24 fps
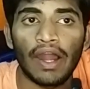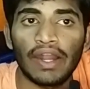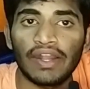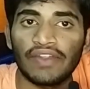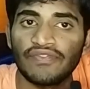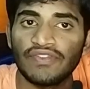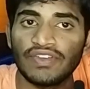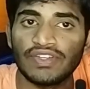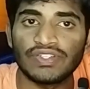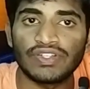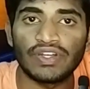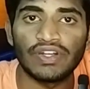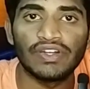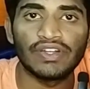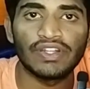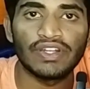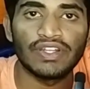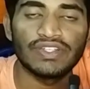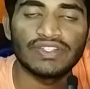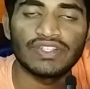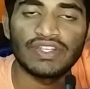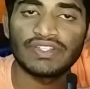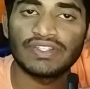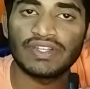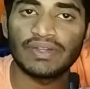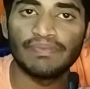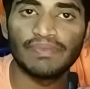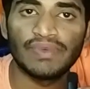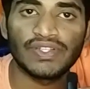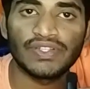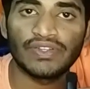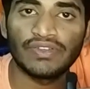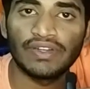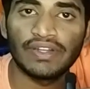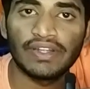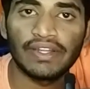artificial intelligence, and
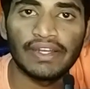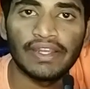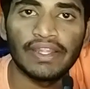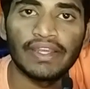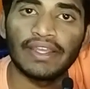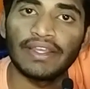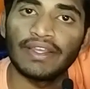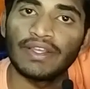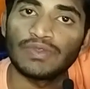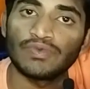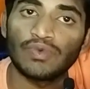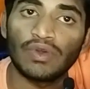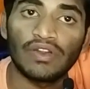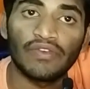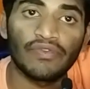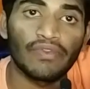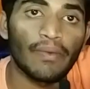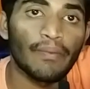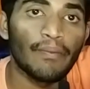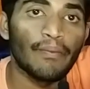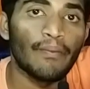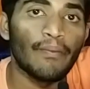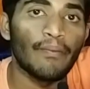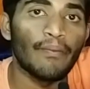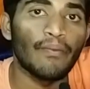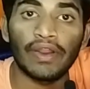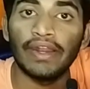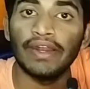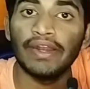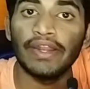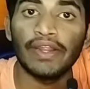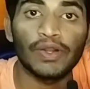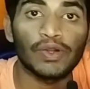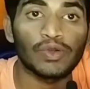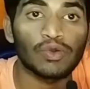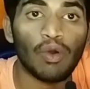machine learning is one of the
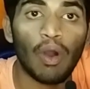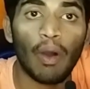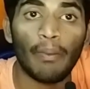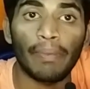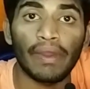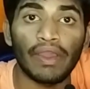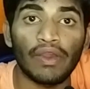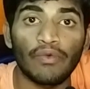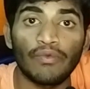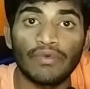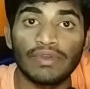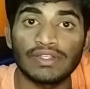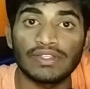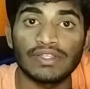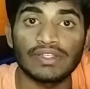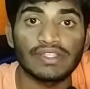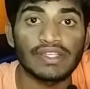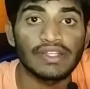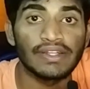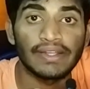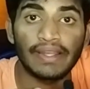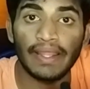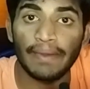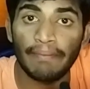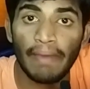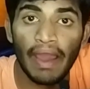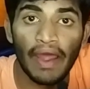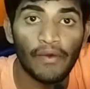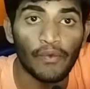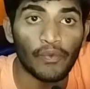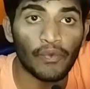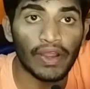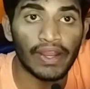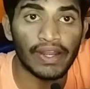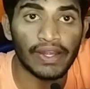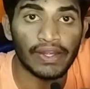trending topic which is in
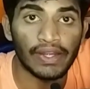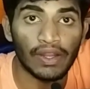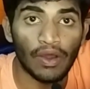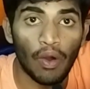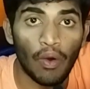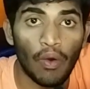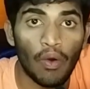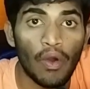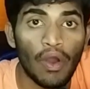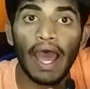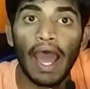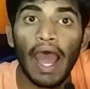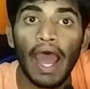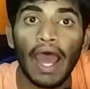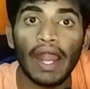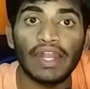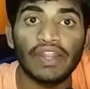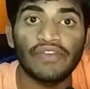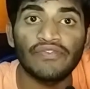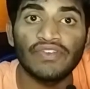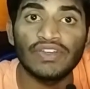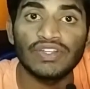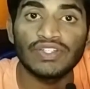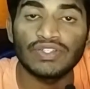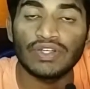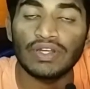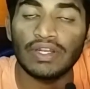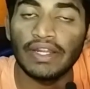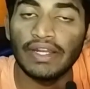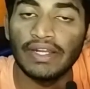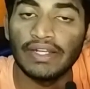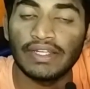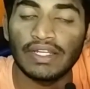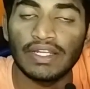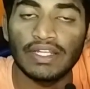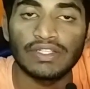demand right now. The artificial
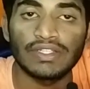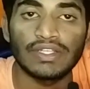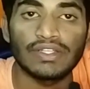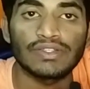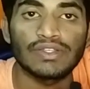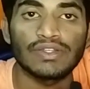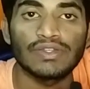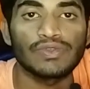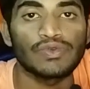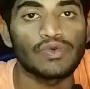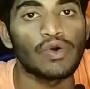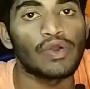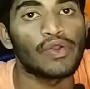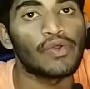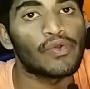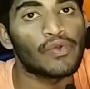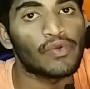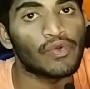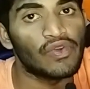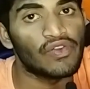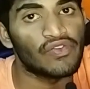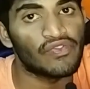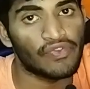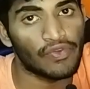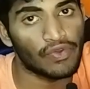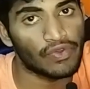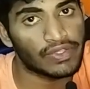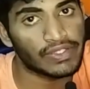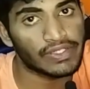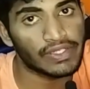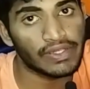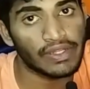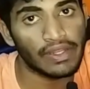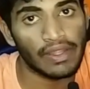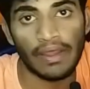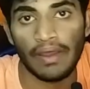intelligence is gonna rule
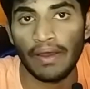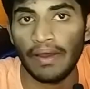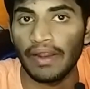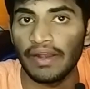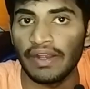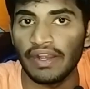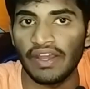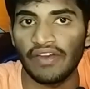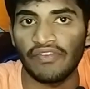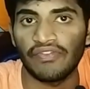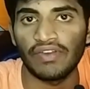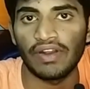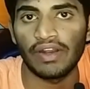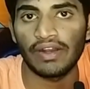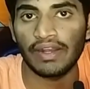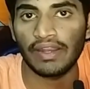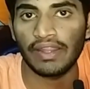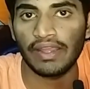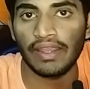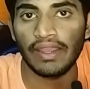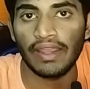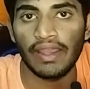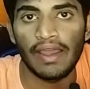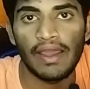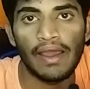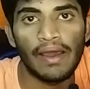future, definitely,